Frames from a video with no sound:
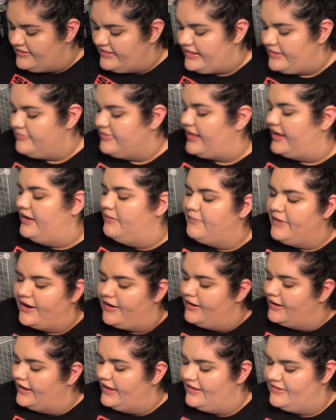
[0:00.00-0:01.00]
seems like
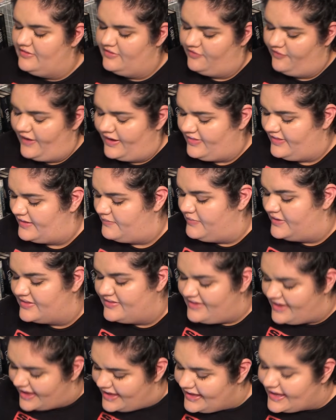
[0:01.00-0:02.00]
America has finally been
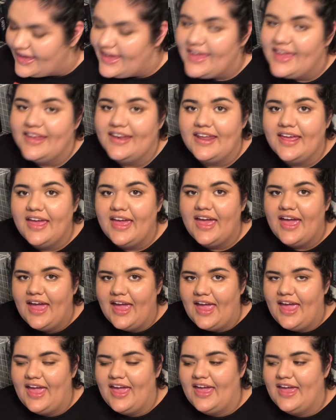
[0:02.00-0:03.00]
taken
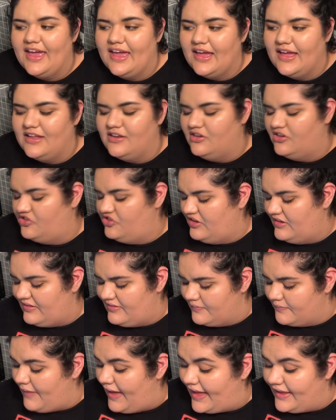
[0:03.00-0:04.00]
and
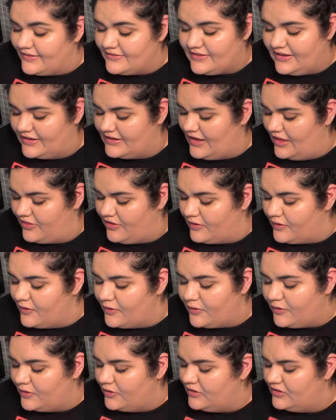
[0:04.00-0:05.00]
she's met another
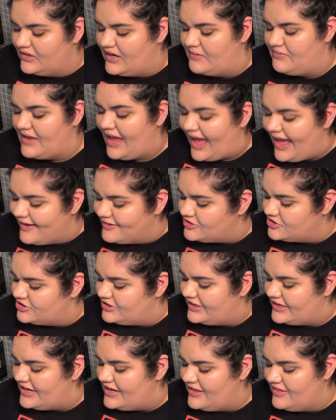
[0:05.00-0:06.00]
girl named
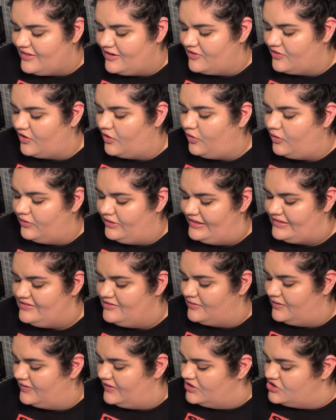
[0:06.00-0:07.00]
Ashley. They're the only
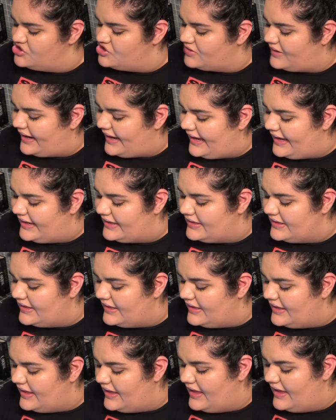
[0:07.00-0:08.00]
two on the train
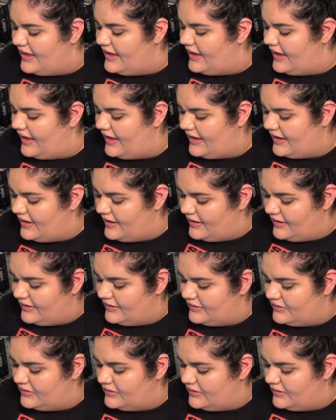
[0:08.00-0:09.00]

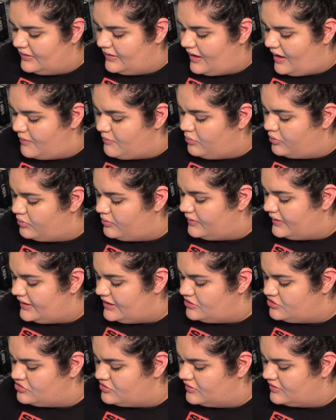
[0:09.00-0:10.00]
and I'm
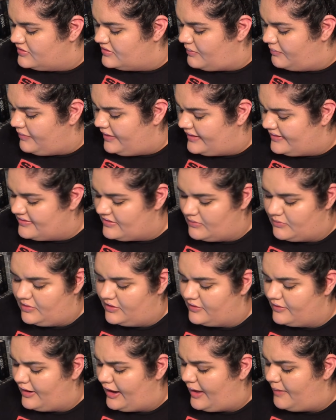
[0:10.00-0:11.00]
pretty sure something
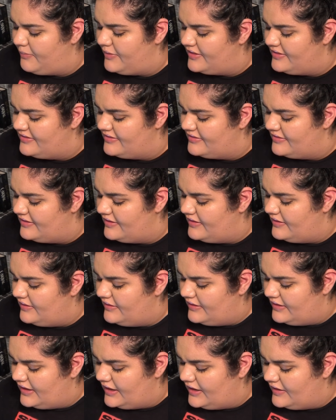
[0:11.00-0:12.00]
similar happens
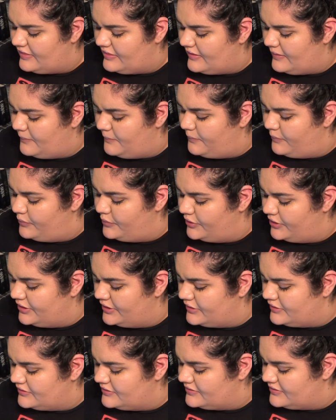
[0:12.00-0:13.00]
in the
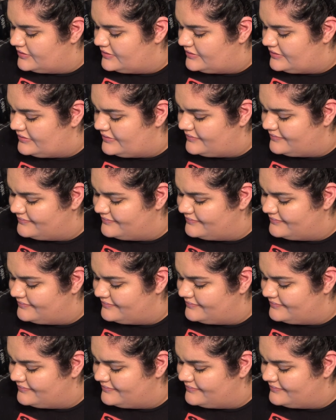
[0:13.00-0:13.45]
books,